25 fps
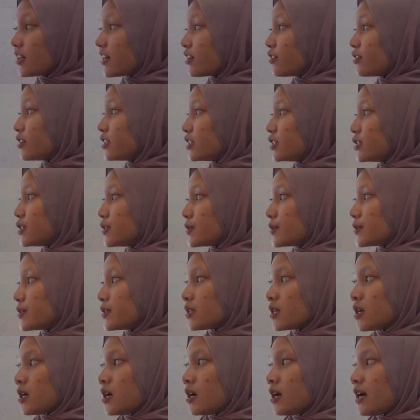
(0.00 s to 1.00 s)
I only use
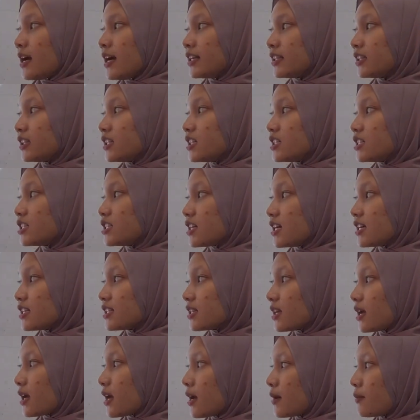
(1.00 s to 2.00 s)
80
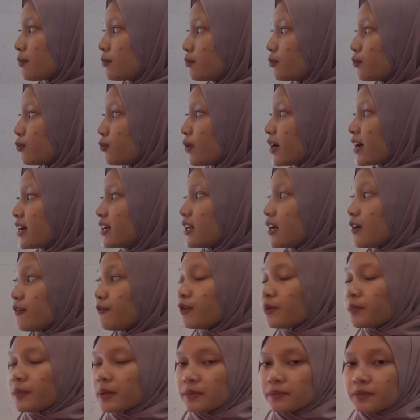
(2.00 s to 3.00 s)
GSM white
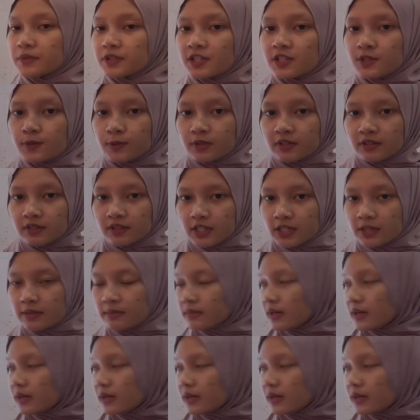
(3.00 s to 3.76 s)
A4 papers, one ream,